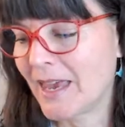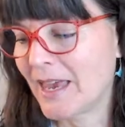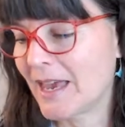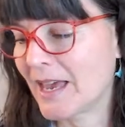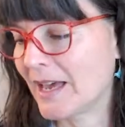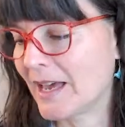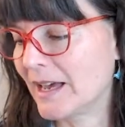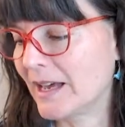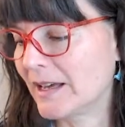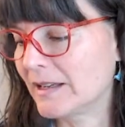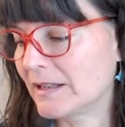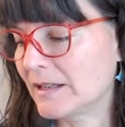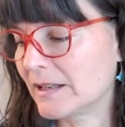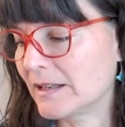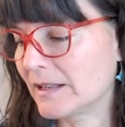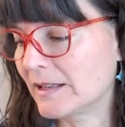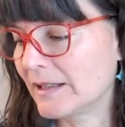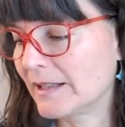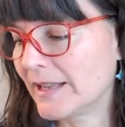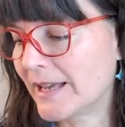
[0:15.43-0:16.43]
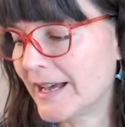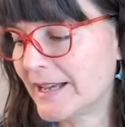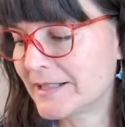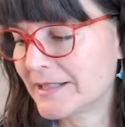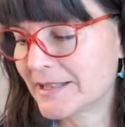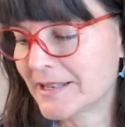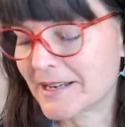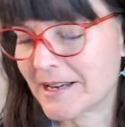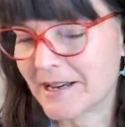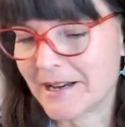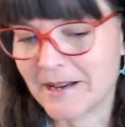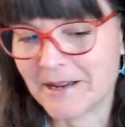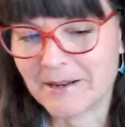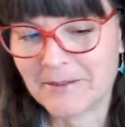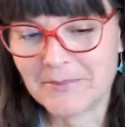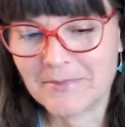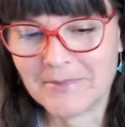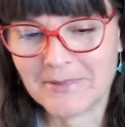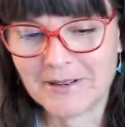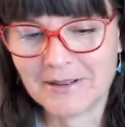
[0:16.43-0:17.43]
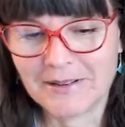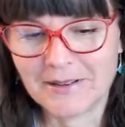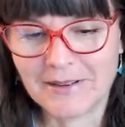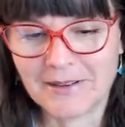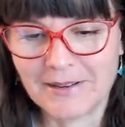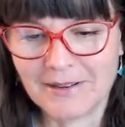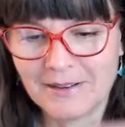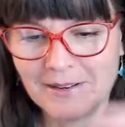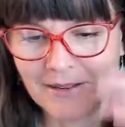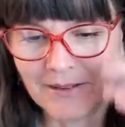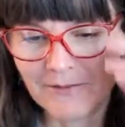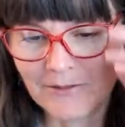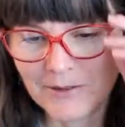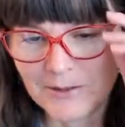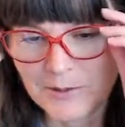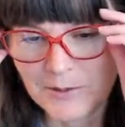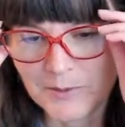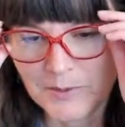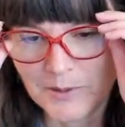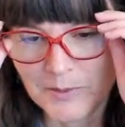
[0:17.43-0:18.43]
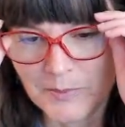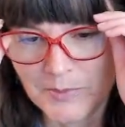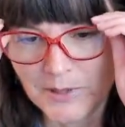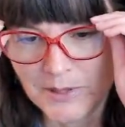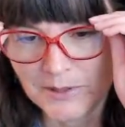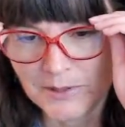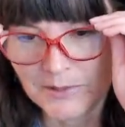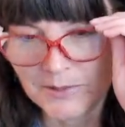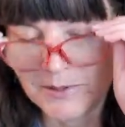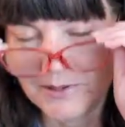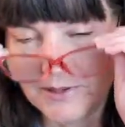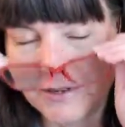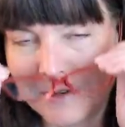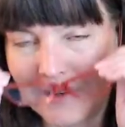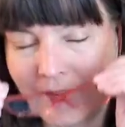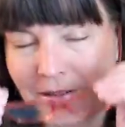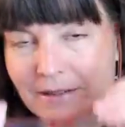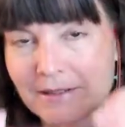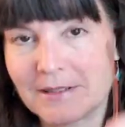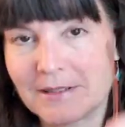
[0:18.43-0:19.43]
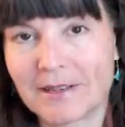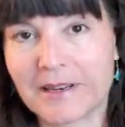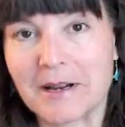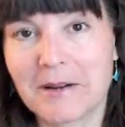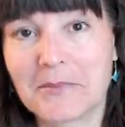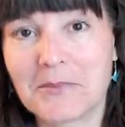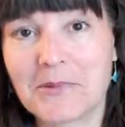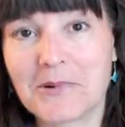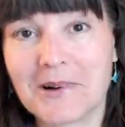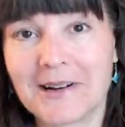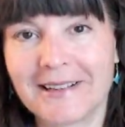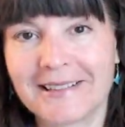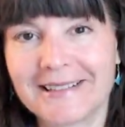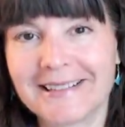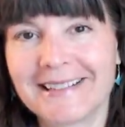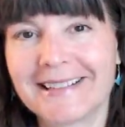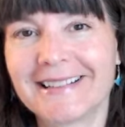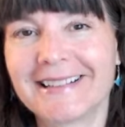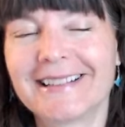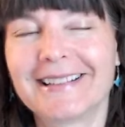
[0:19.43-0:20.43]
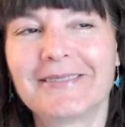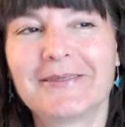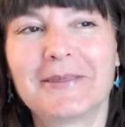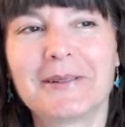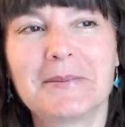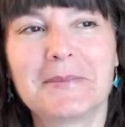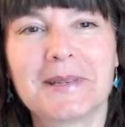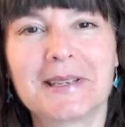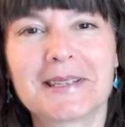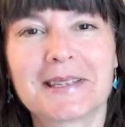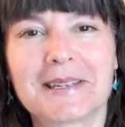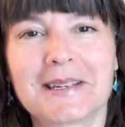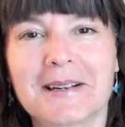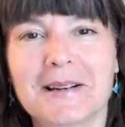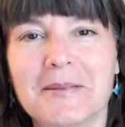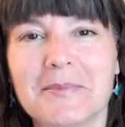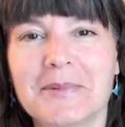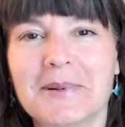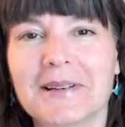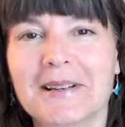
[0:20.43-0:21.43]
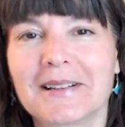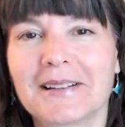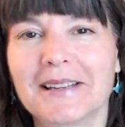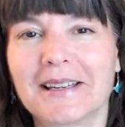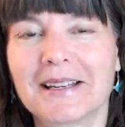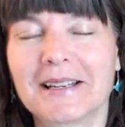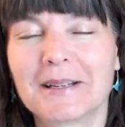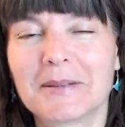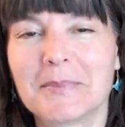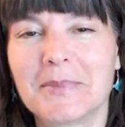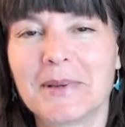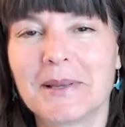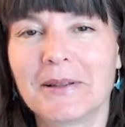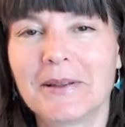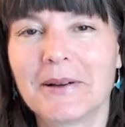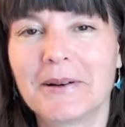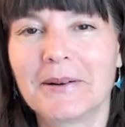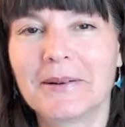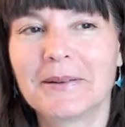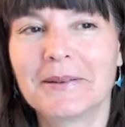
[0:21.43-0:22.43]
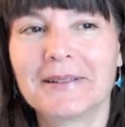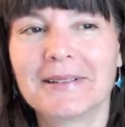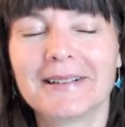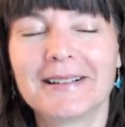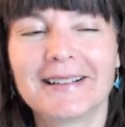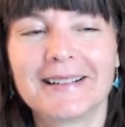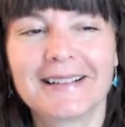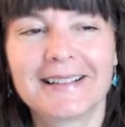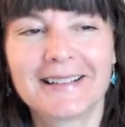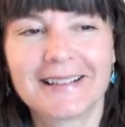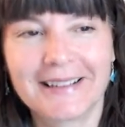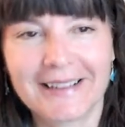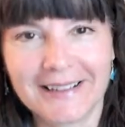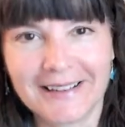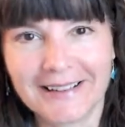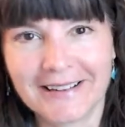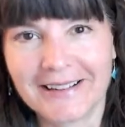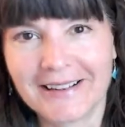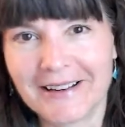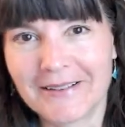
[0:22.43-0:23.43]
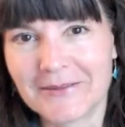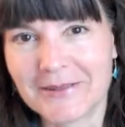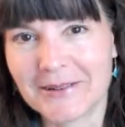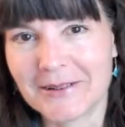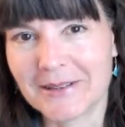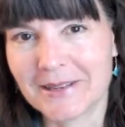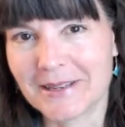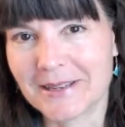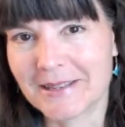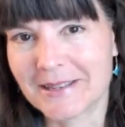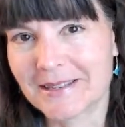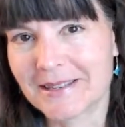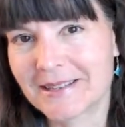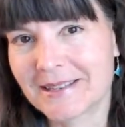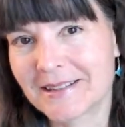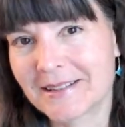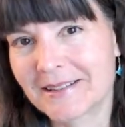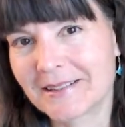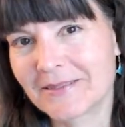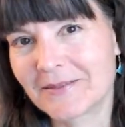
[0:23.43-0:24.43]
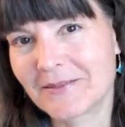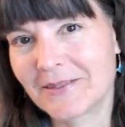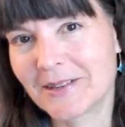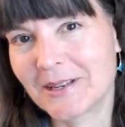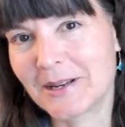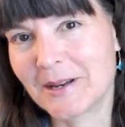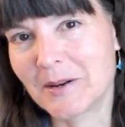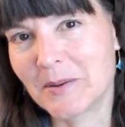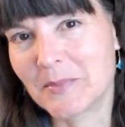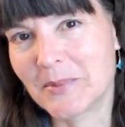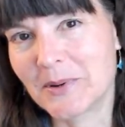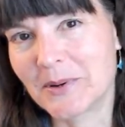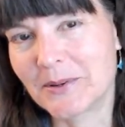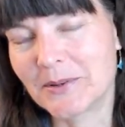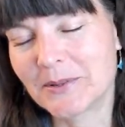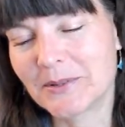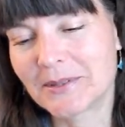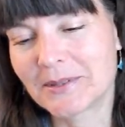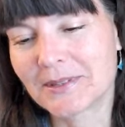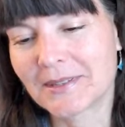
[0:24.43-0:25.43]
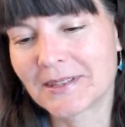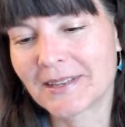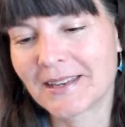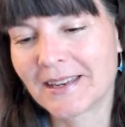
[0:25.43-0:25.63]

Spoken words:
And last time in the virtual book tour stop 1, if you missed it, I'll put a link below after this video posts.